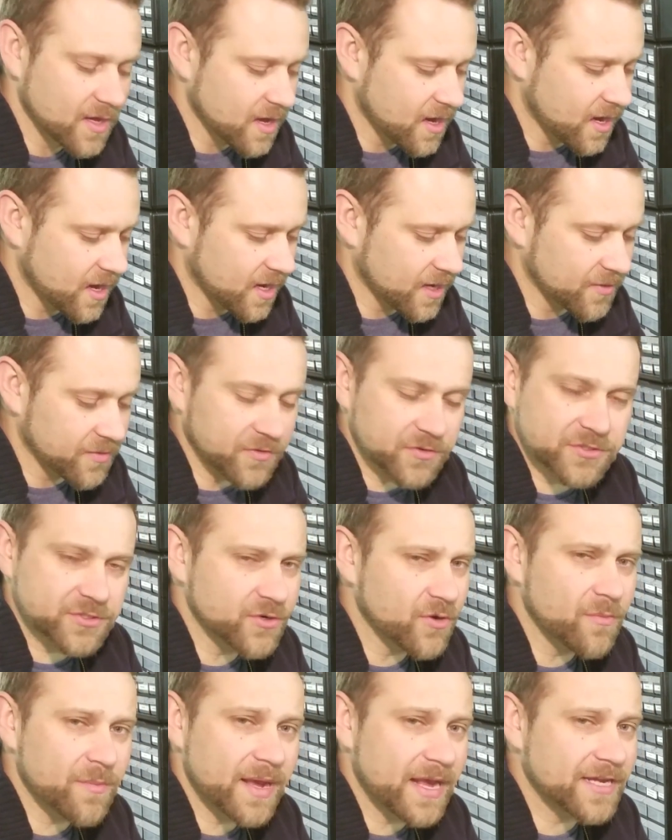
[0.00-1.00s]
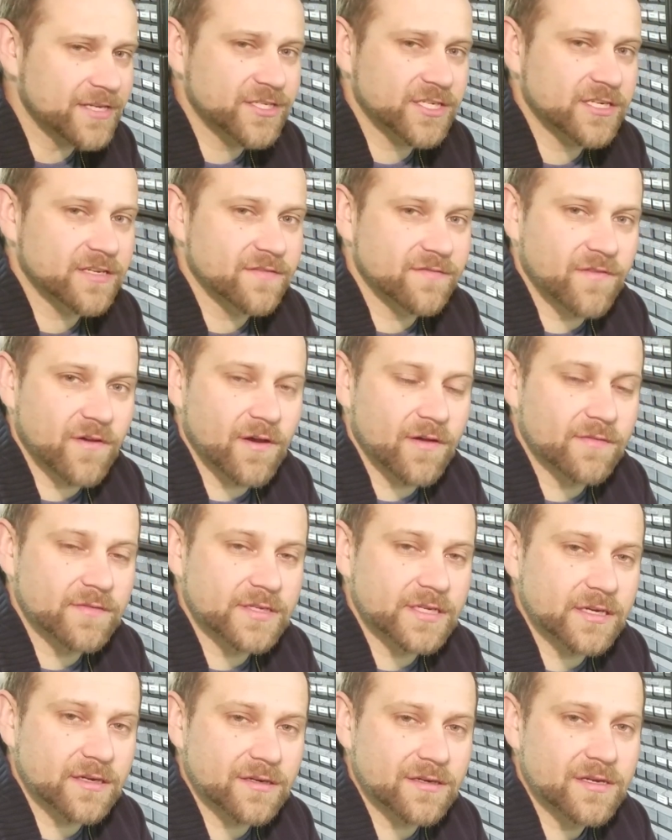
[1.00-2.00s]
There's no magic involved
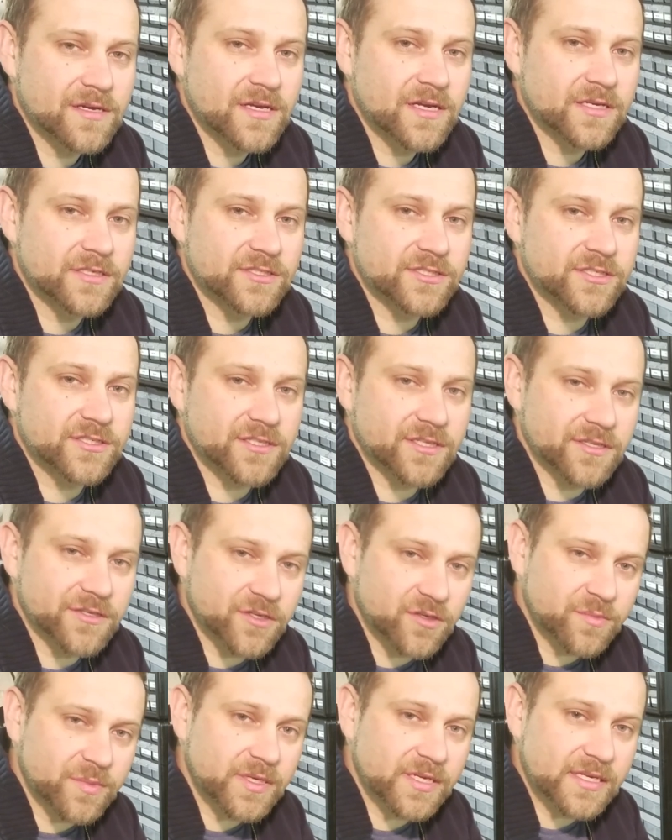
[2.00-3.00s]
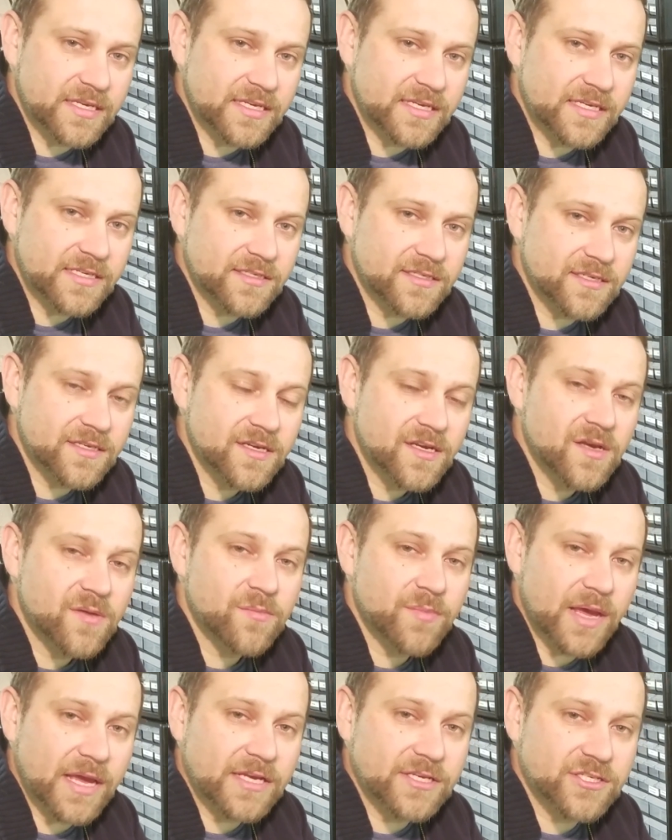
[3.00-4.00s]
here. It's just a little bit of heat,
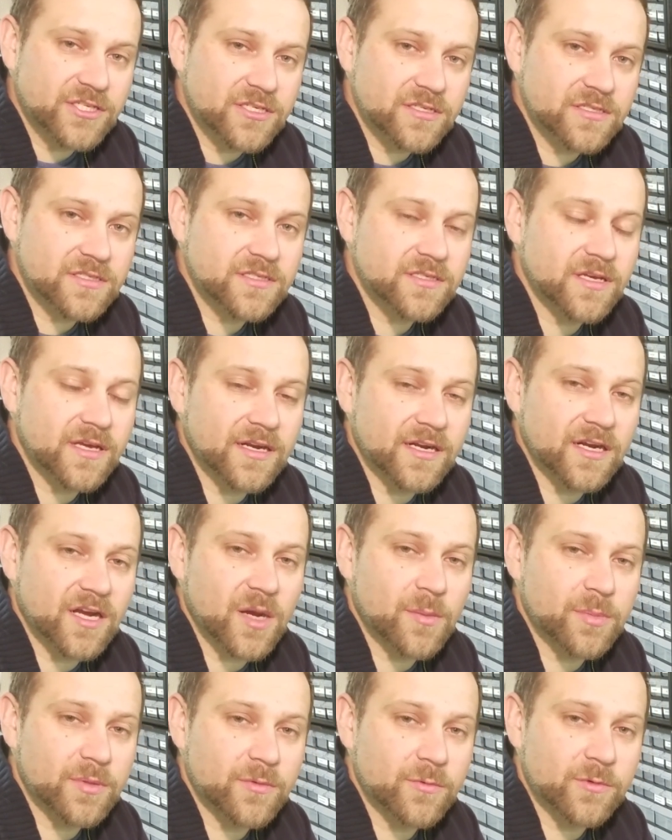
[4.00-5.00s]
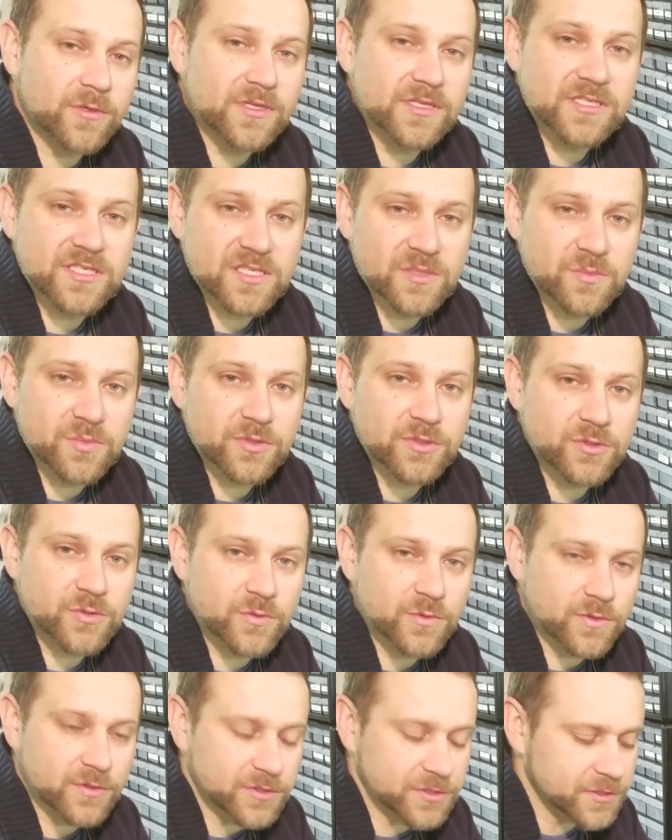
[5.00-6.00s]
patience, and a couple of really simple
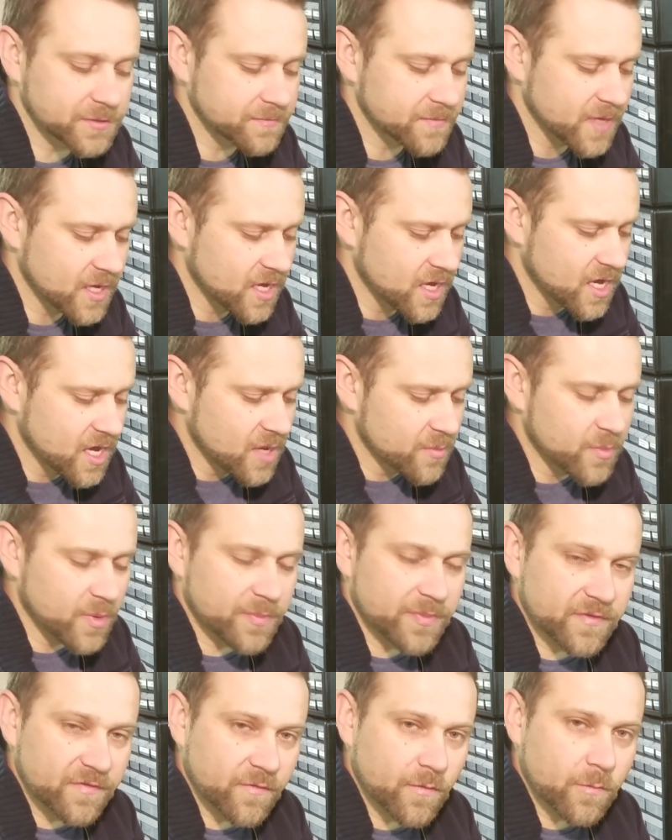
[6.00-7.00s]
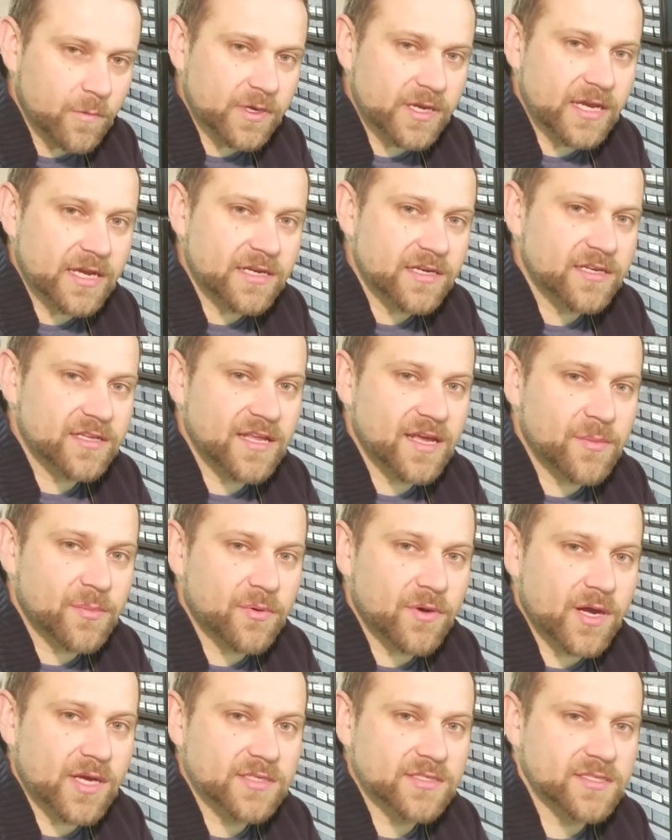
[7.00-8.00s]
tools. But before we get into that
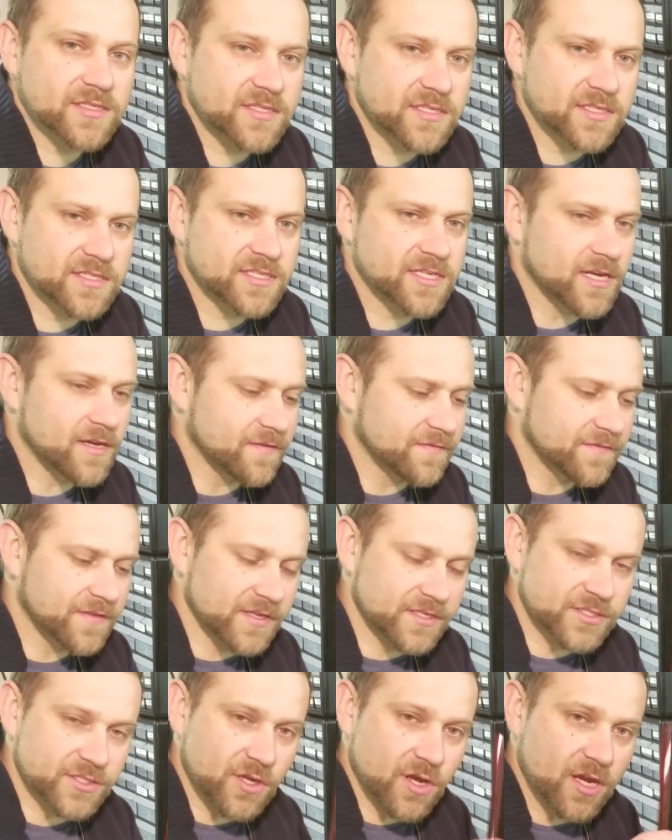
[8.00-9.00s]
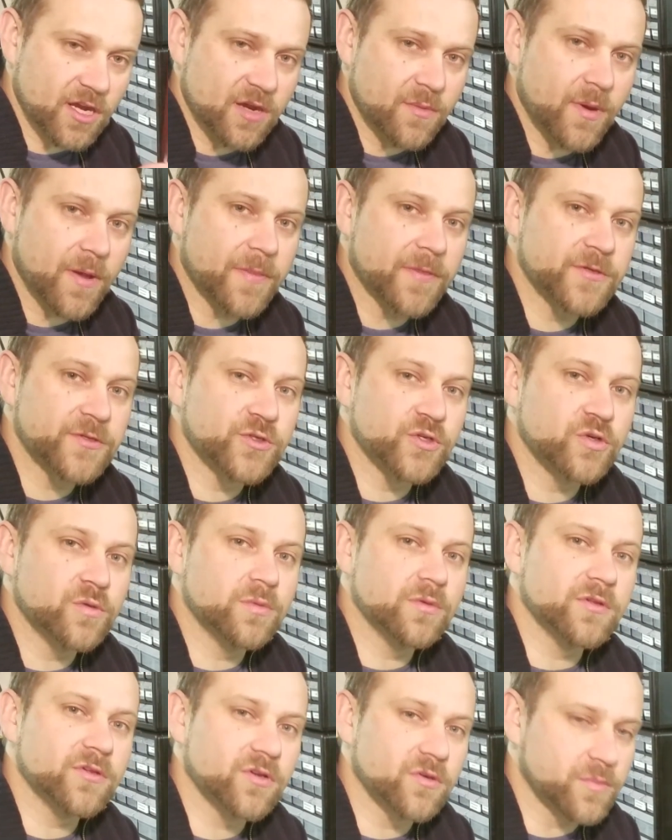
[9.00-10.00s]
process itself, let's talk about the tube a
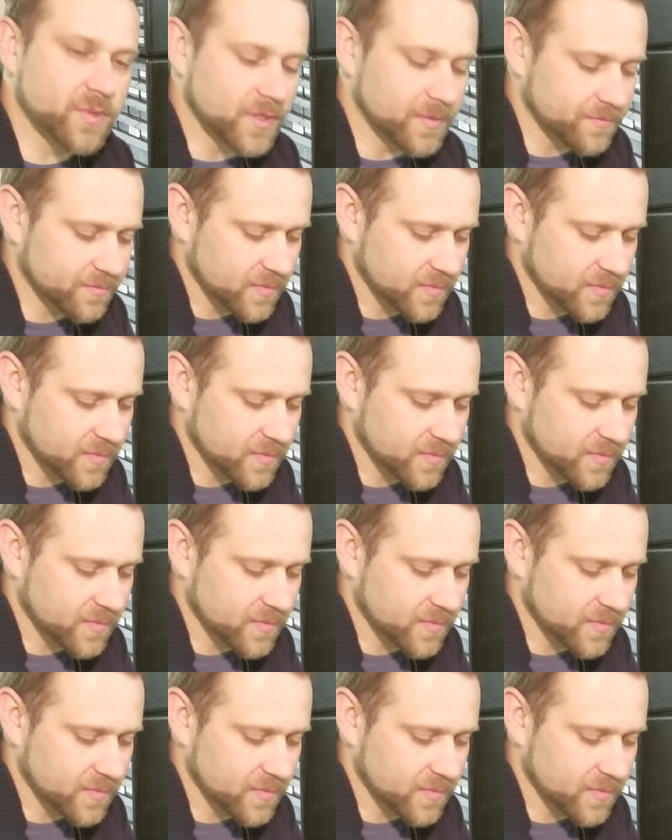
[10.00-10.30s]
little bit.